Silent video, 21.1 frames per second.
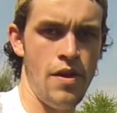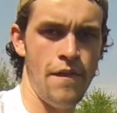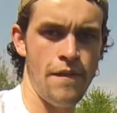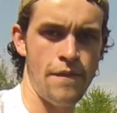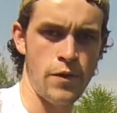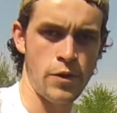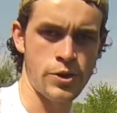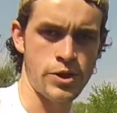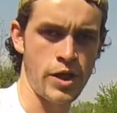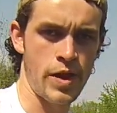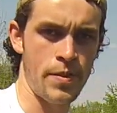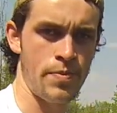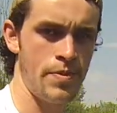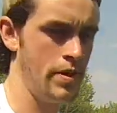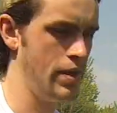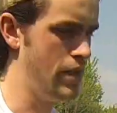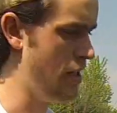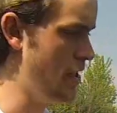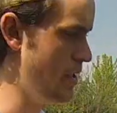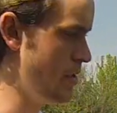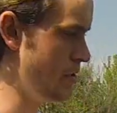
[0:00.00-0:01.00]
First up
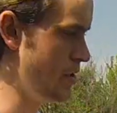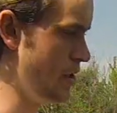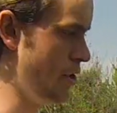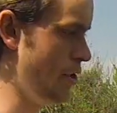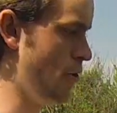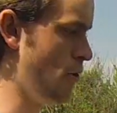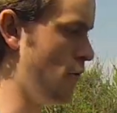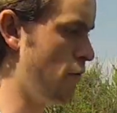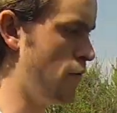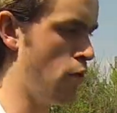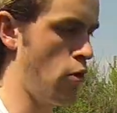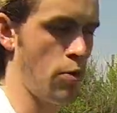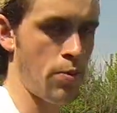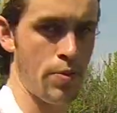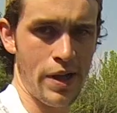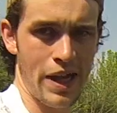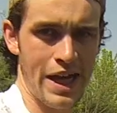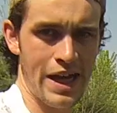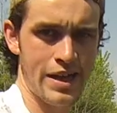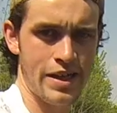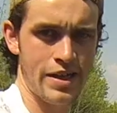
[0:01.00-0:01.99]
is the Hero 4
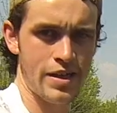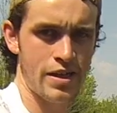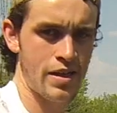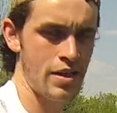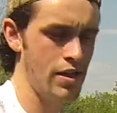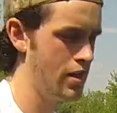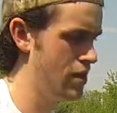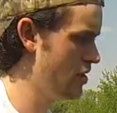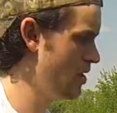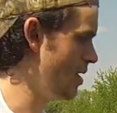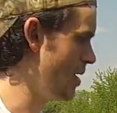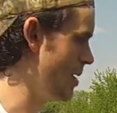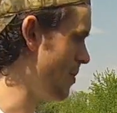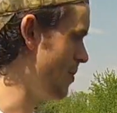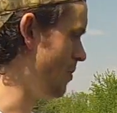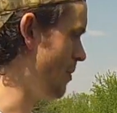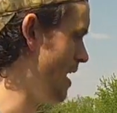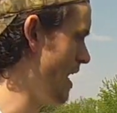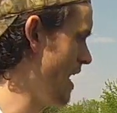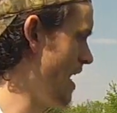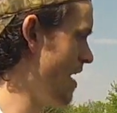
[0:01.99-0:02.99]
Black.
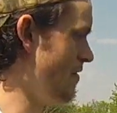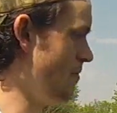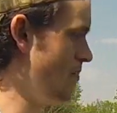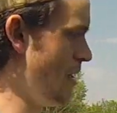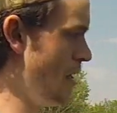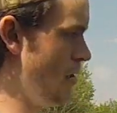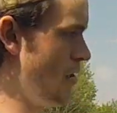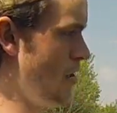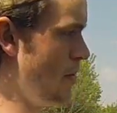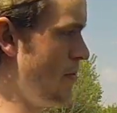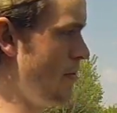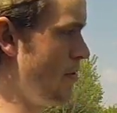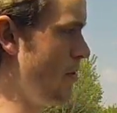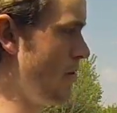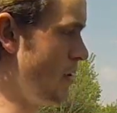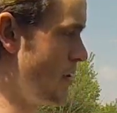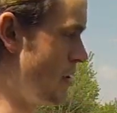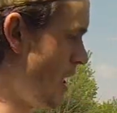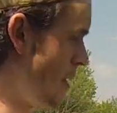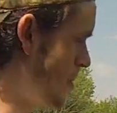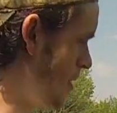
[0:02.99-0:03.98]
I have it mounted up here on the
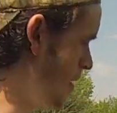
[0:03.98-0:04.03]
top